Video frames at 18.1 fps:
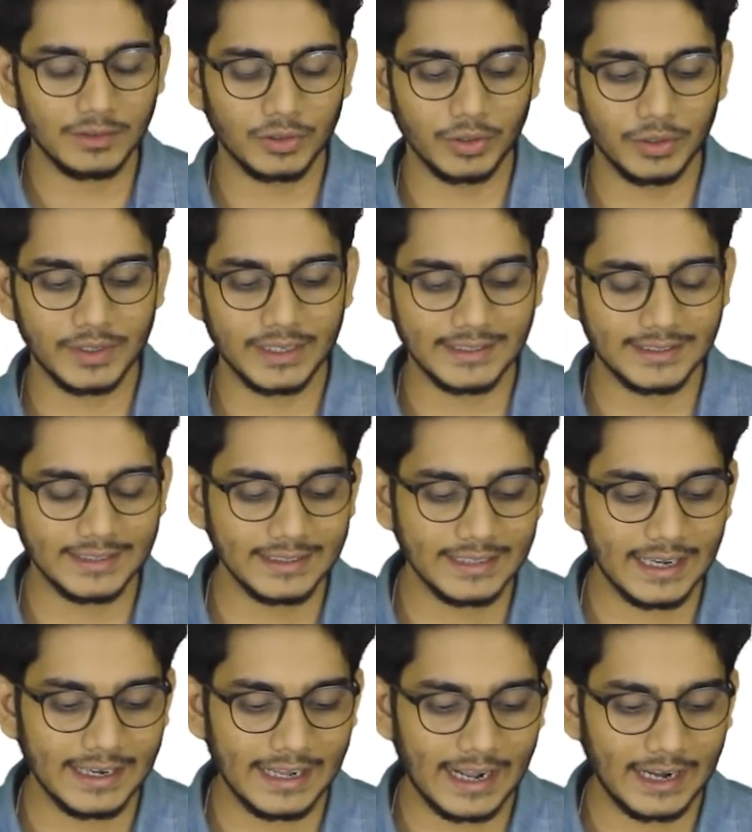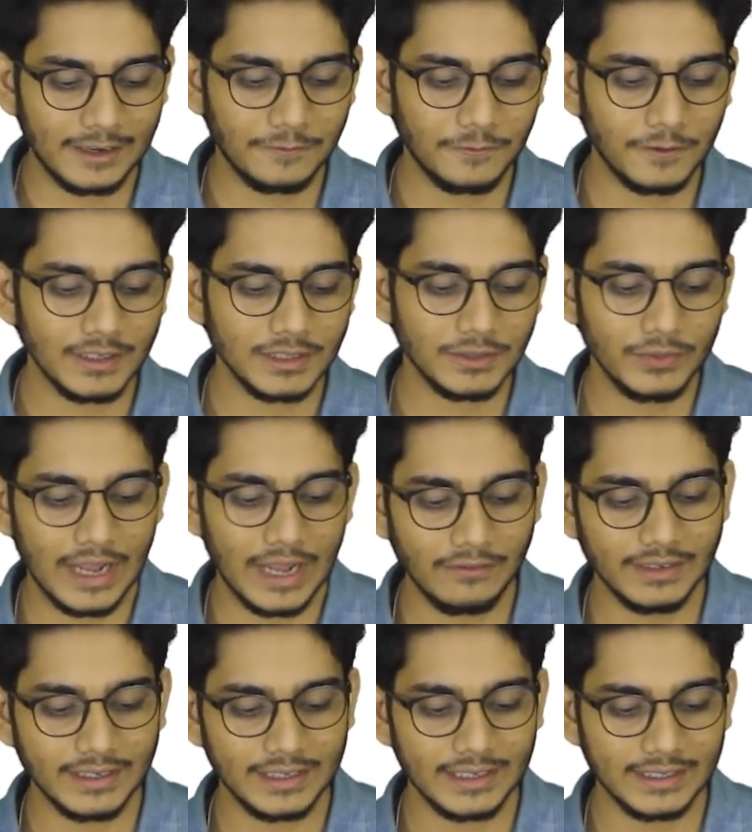So you can see that at first we
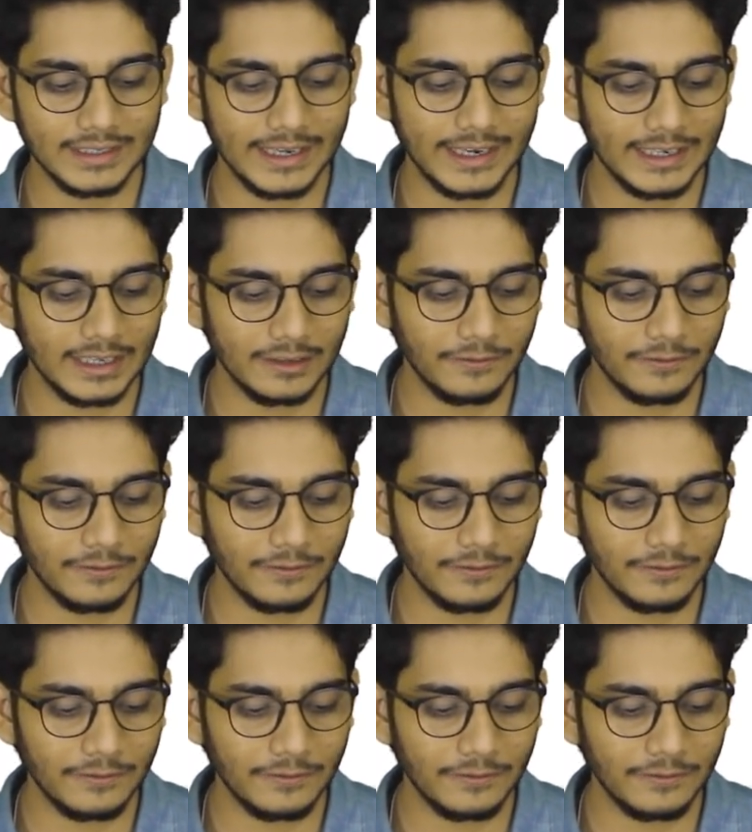have declared the header